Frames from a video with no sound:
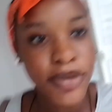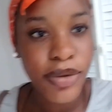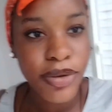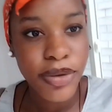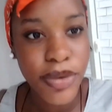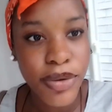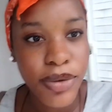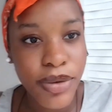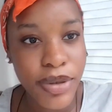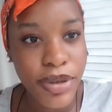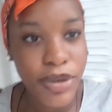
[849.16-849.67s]

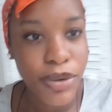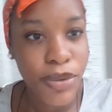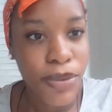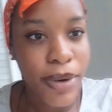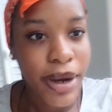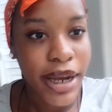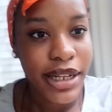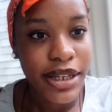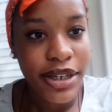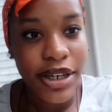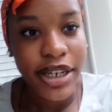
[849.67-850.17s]
oh the
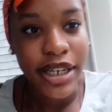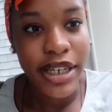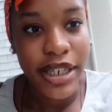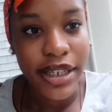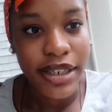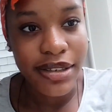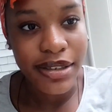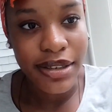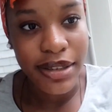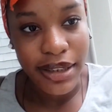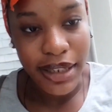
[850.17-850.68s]
weather
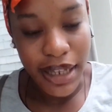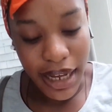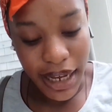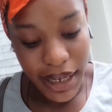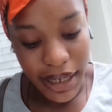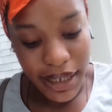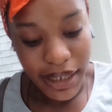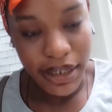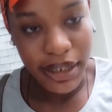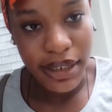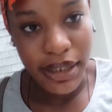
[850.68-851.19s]
is
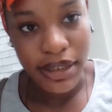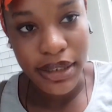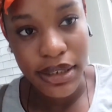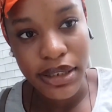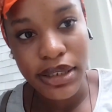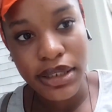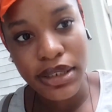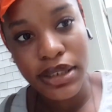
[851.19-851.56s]
nice